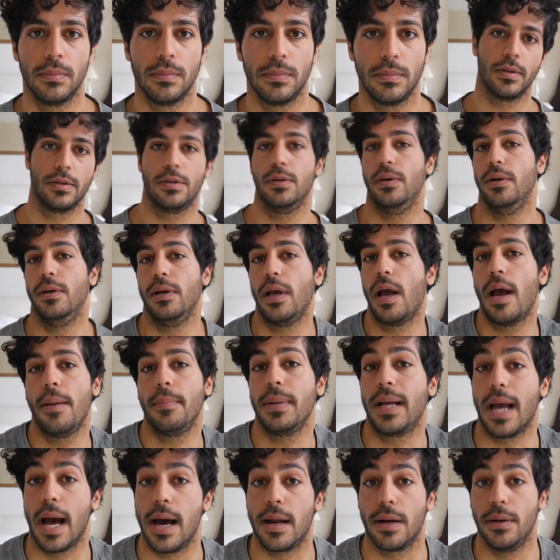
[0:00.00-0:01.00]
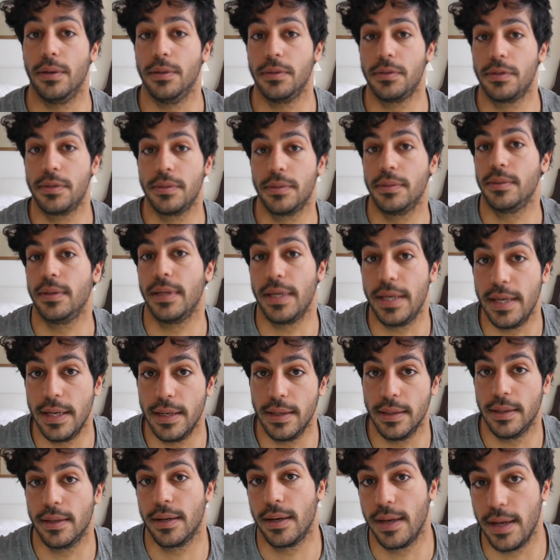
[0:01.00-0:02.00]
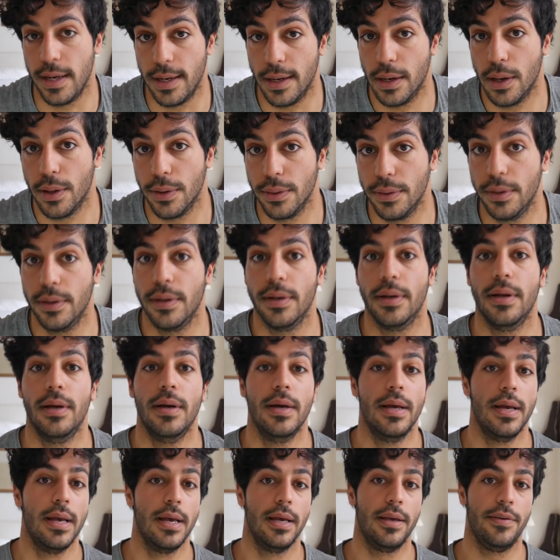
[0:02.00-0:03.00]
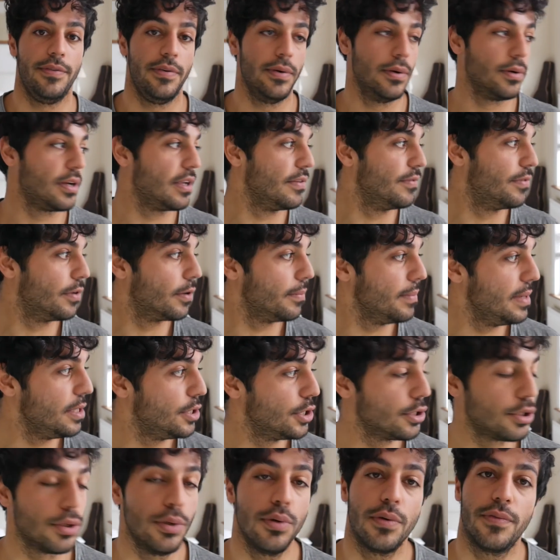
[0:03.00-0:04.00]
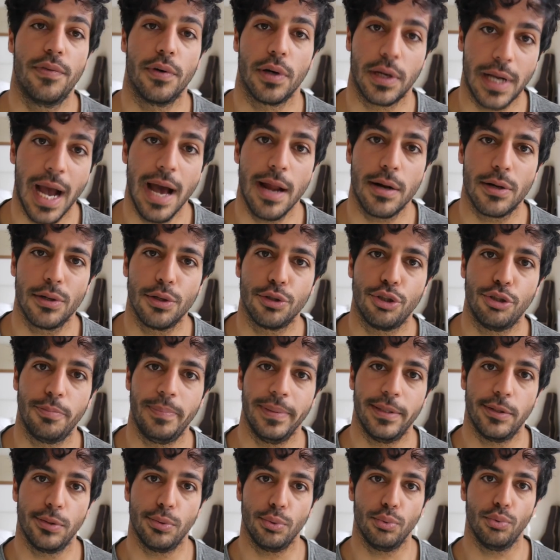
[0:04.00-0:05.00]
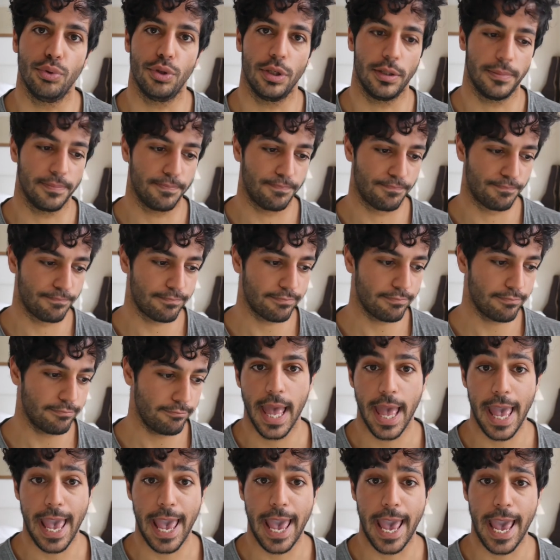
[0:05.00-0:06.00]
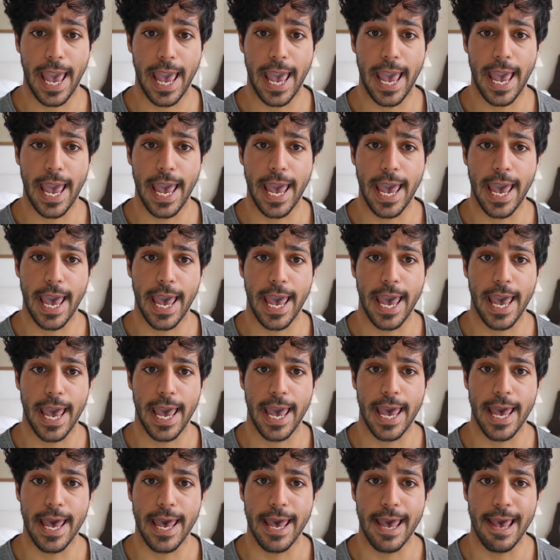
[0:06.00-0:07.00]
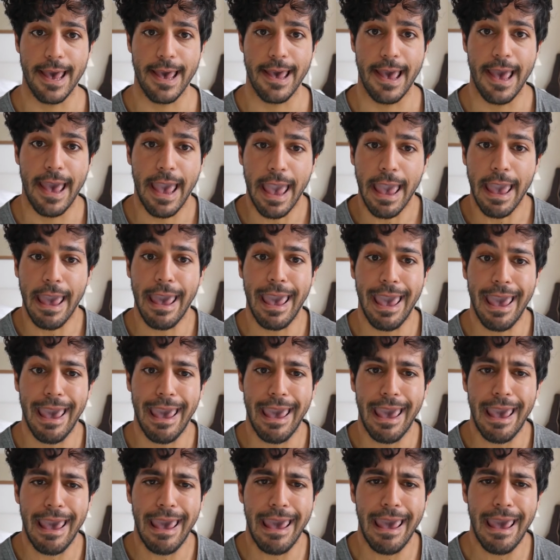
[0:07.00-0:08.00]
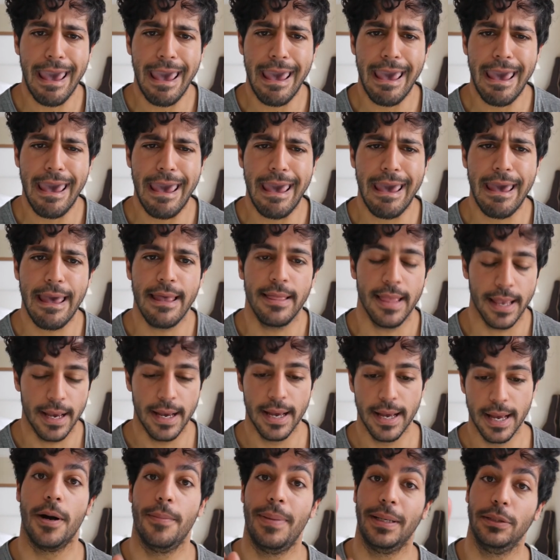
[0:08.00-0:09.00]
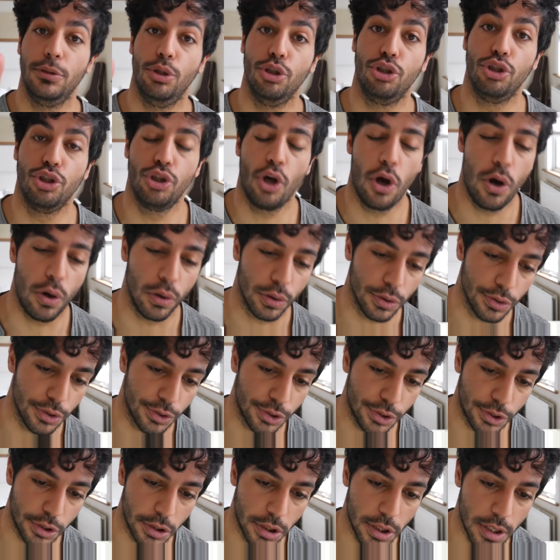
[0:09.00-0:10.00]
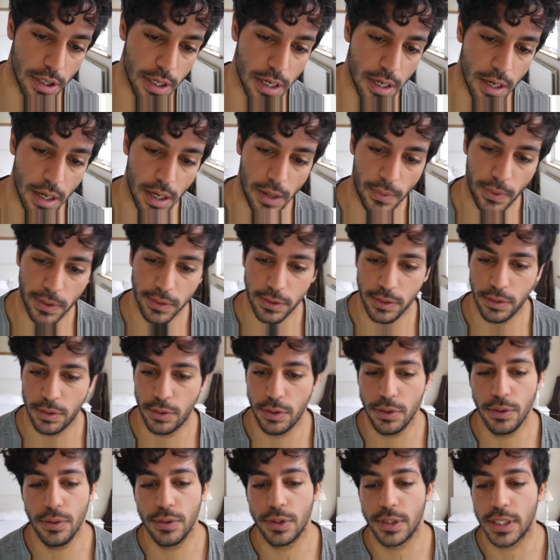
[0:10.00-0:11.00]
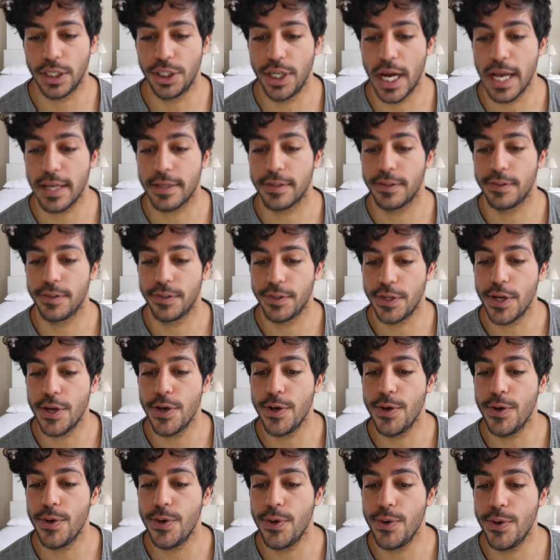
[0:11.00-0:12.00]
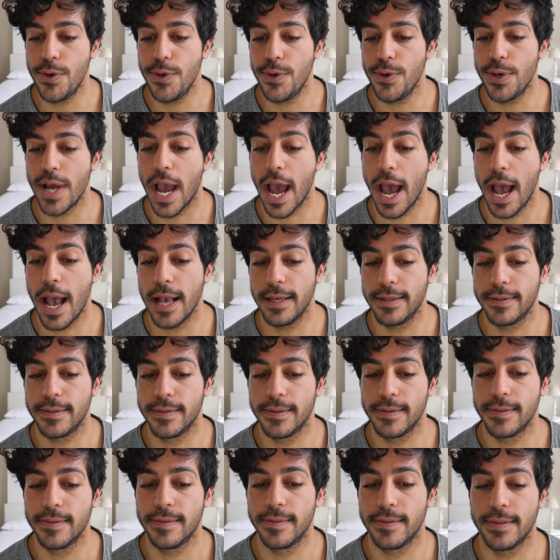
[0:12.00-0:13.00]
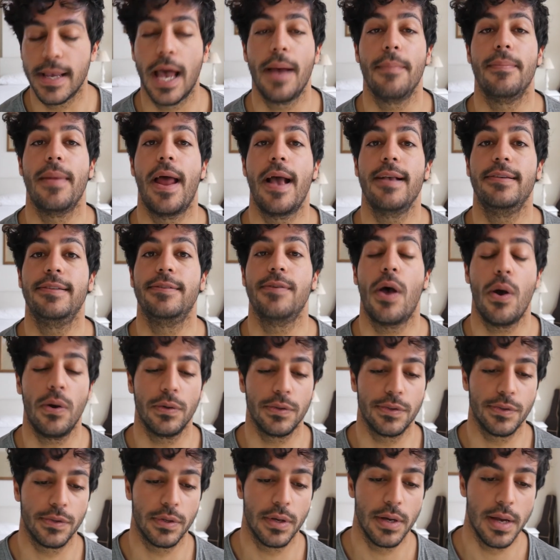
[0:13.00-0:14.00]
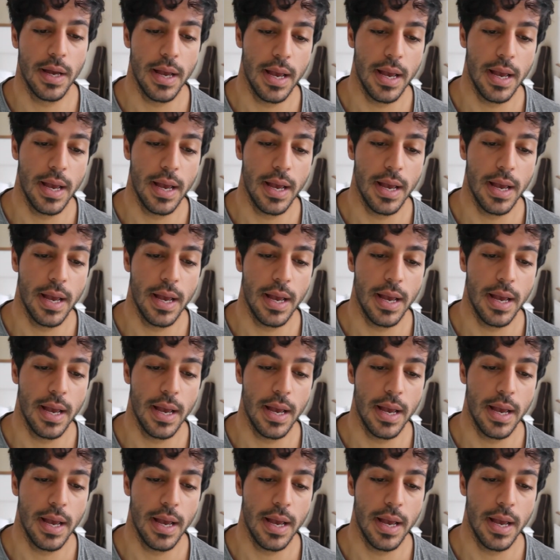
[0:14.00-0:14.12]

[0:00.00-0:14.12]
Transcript: So I'm Carlos here in London. If you're looking for me, just look for Carlos Pizzuti. And about the songs, I want to suggest you guys some nice songs.